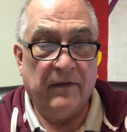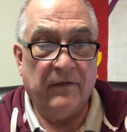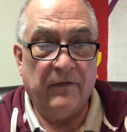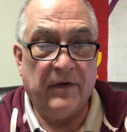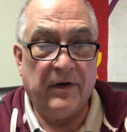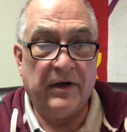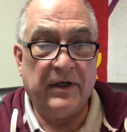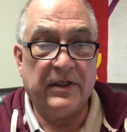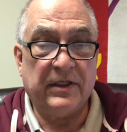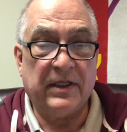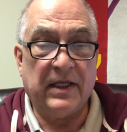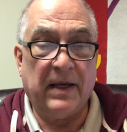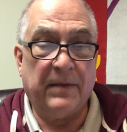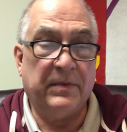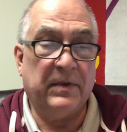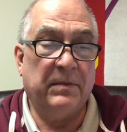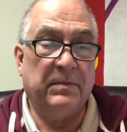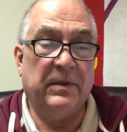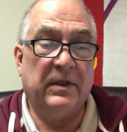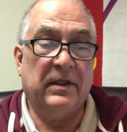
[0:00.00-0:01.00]
very
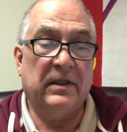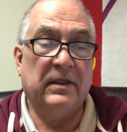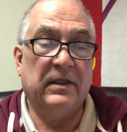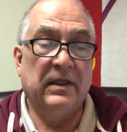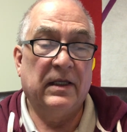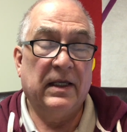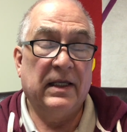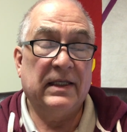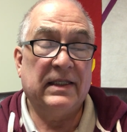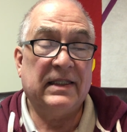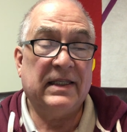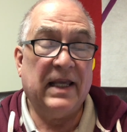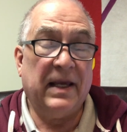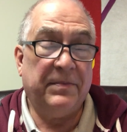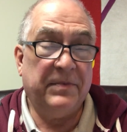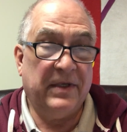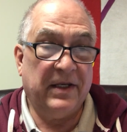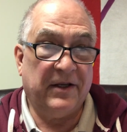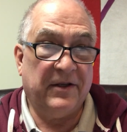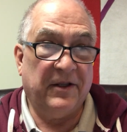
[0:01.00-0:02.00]
skeptical,
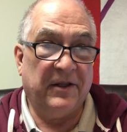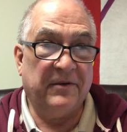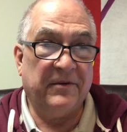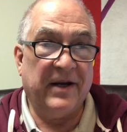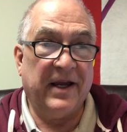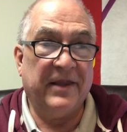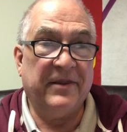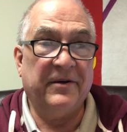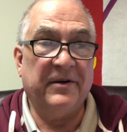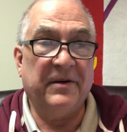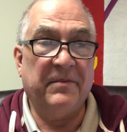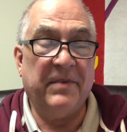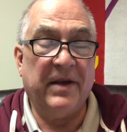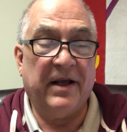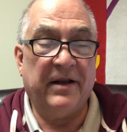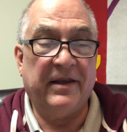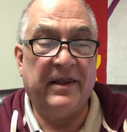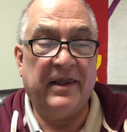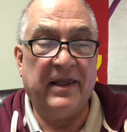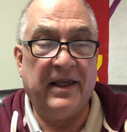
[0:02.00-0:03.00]
skeptical rather,
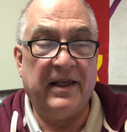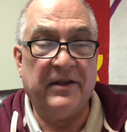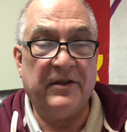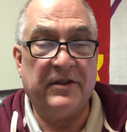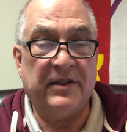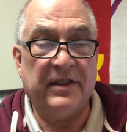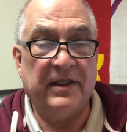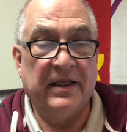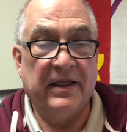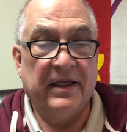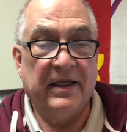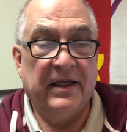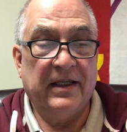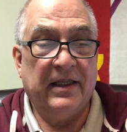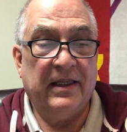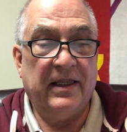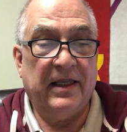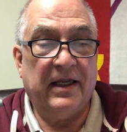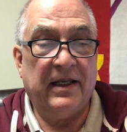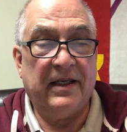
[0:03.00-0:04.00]
about things
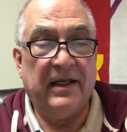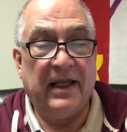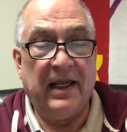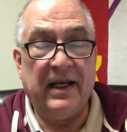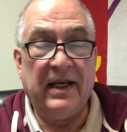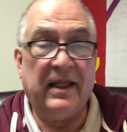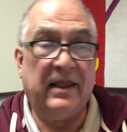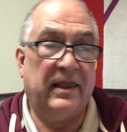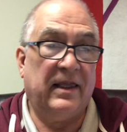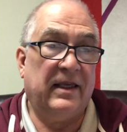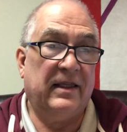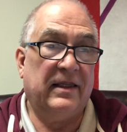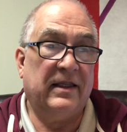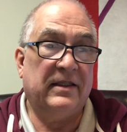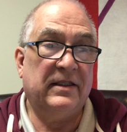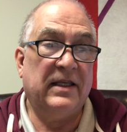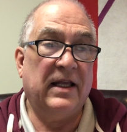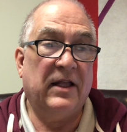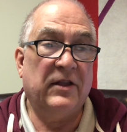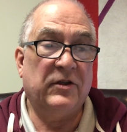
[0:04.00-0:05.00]
that anything
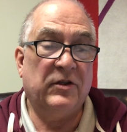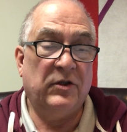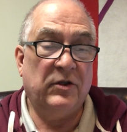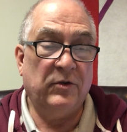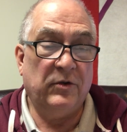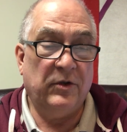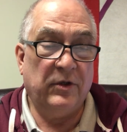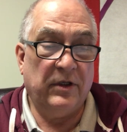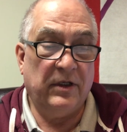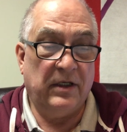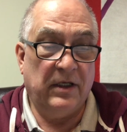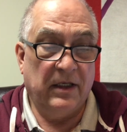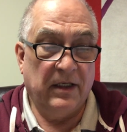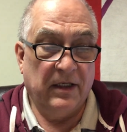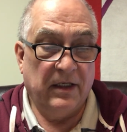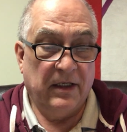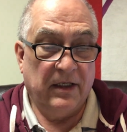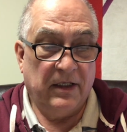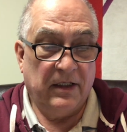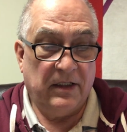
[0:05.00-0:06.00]
that sounds too good
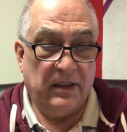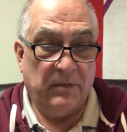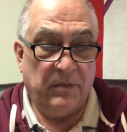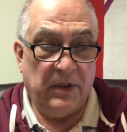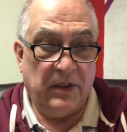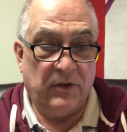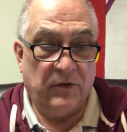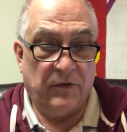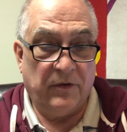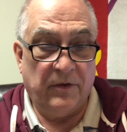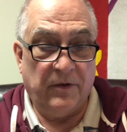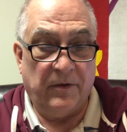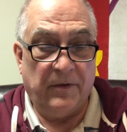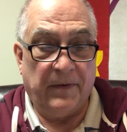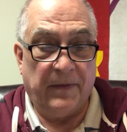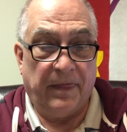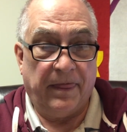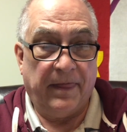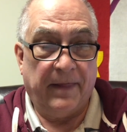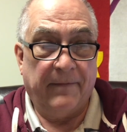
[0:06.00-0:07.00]
to be true.
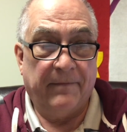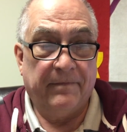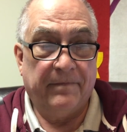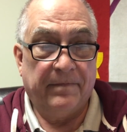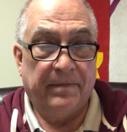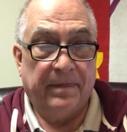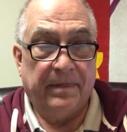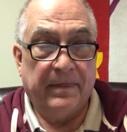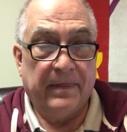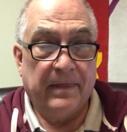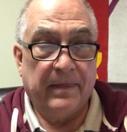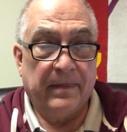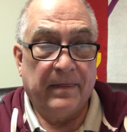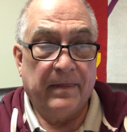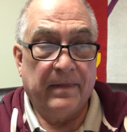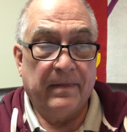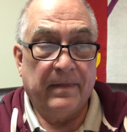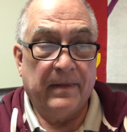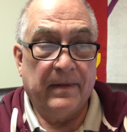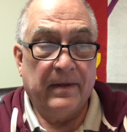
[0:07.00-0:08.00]

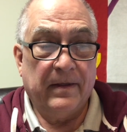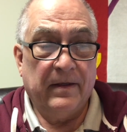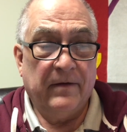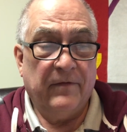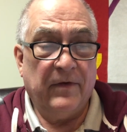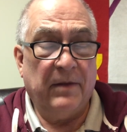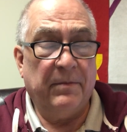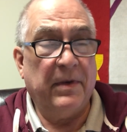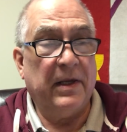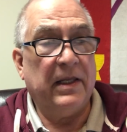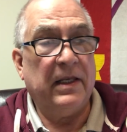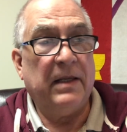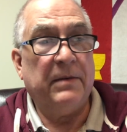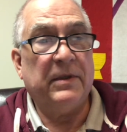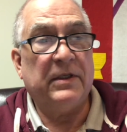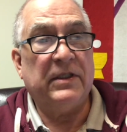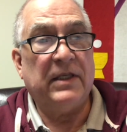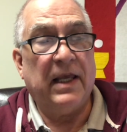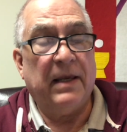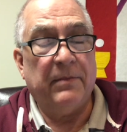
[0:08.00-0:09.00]
A fellow by the
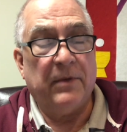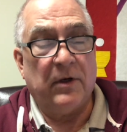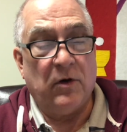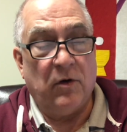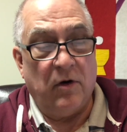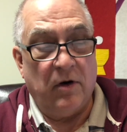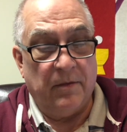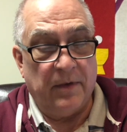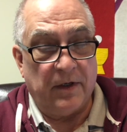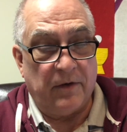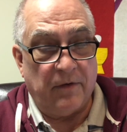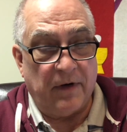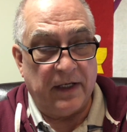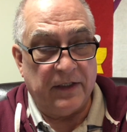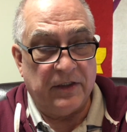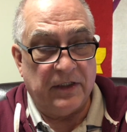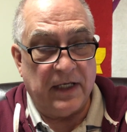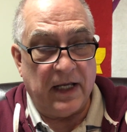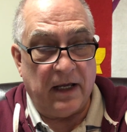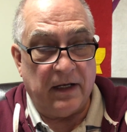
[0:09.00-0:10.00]
name of Sam McCormick
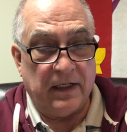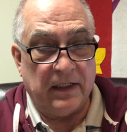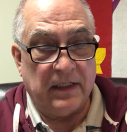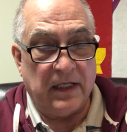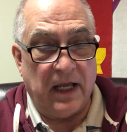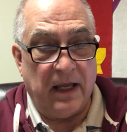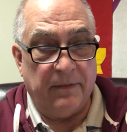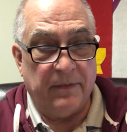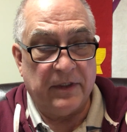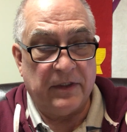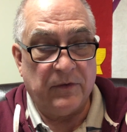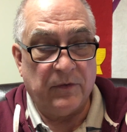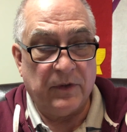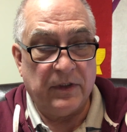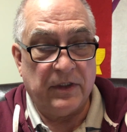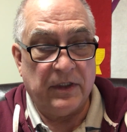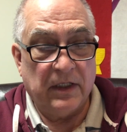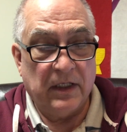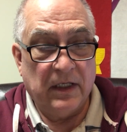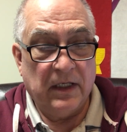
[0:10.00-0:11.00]
writes, Doubting Thomas
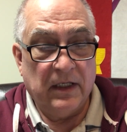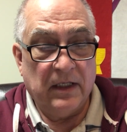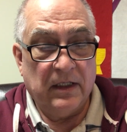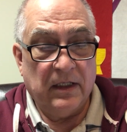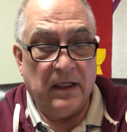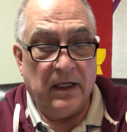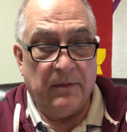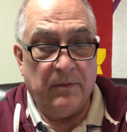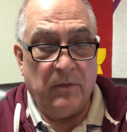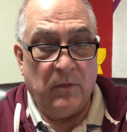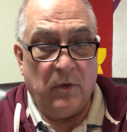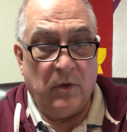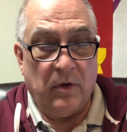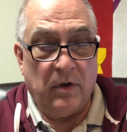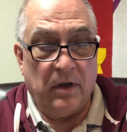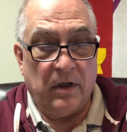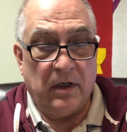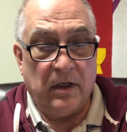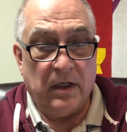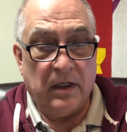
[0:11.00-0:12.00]
was a
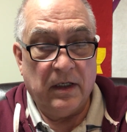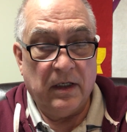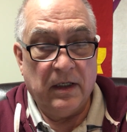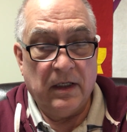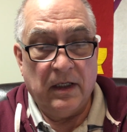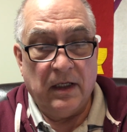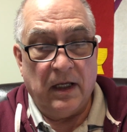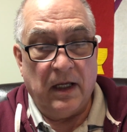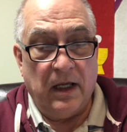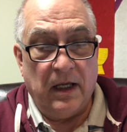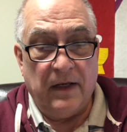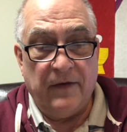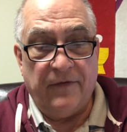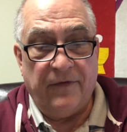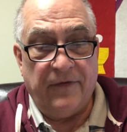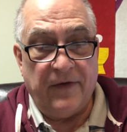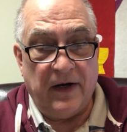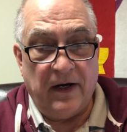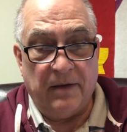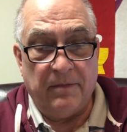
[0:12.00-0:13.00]
more
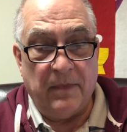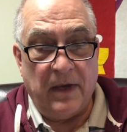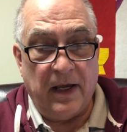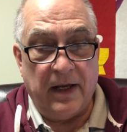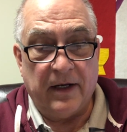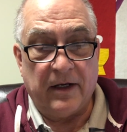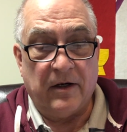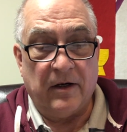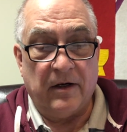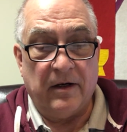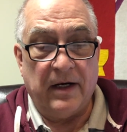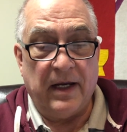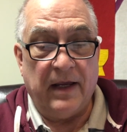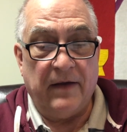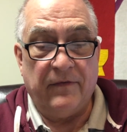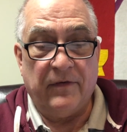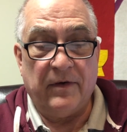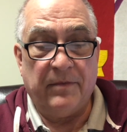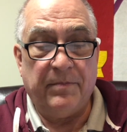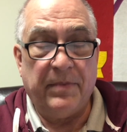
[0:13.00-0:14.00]
unfair moniker
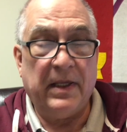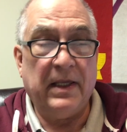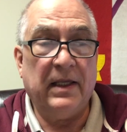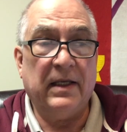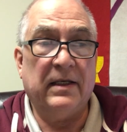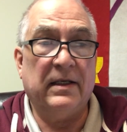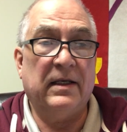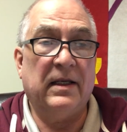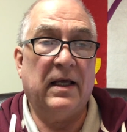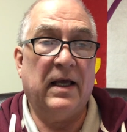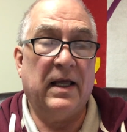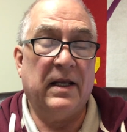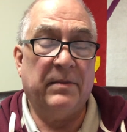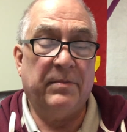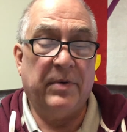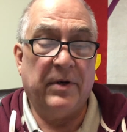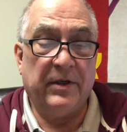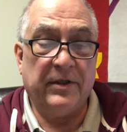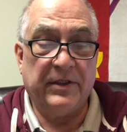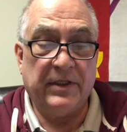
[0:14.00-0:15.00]
ever pinned on a
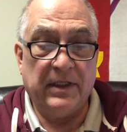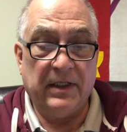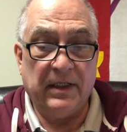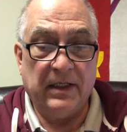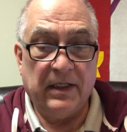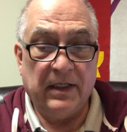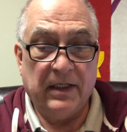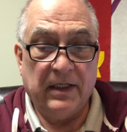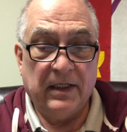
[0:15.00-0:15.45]
person.